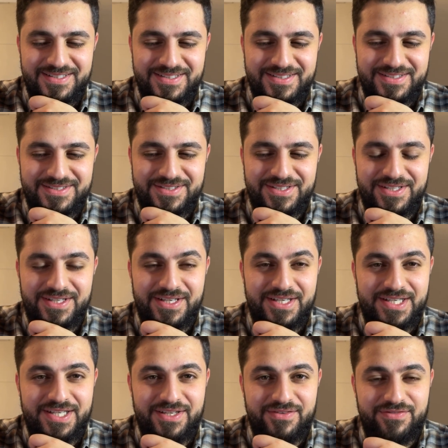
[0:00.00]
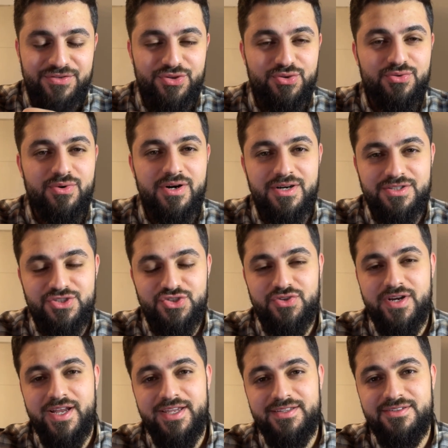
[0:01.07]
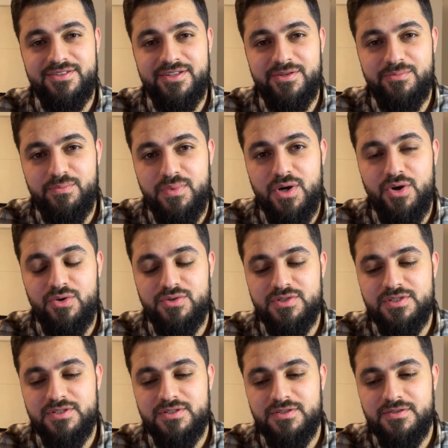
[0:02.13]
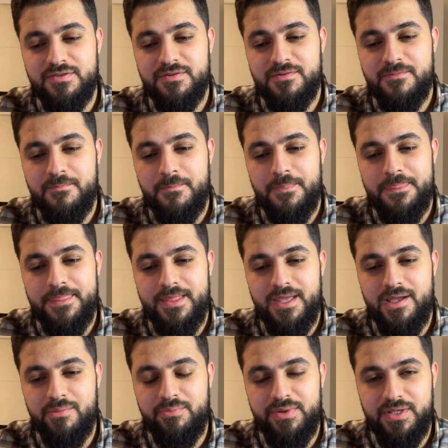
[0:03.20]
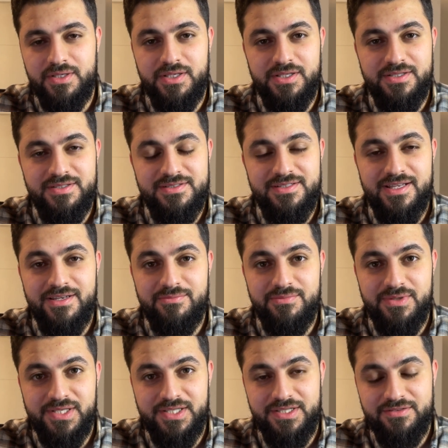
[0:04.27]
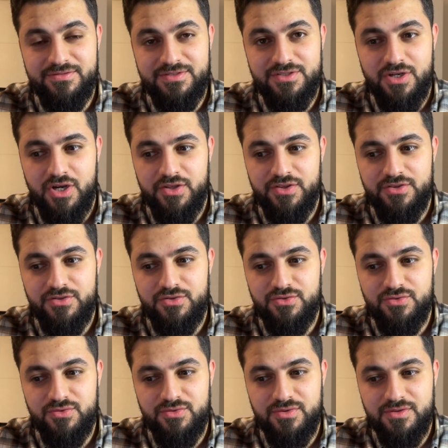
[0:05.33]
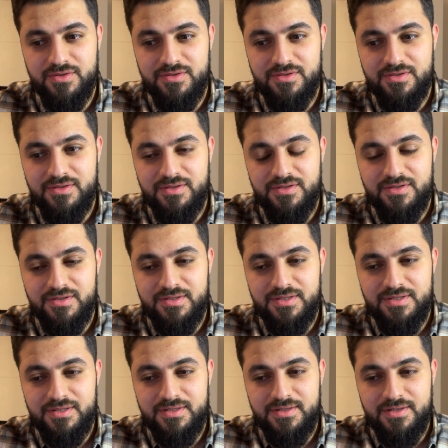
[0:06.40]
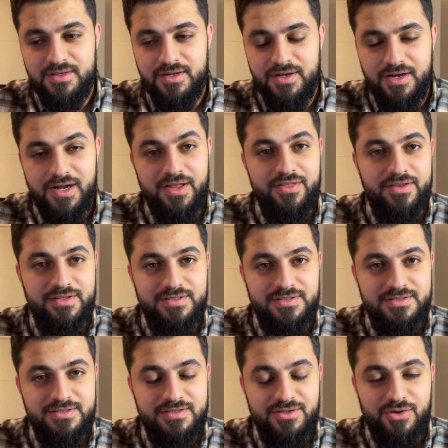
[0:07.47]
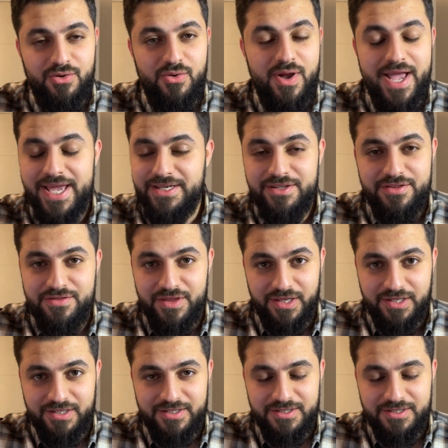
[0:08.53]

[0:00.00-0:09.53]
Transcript: You see, if you are trying to impose opinions and beliefs onto others or anything,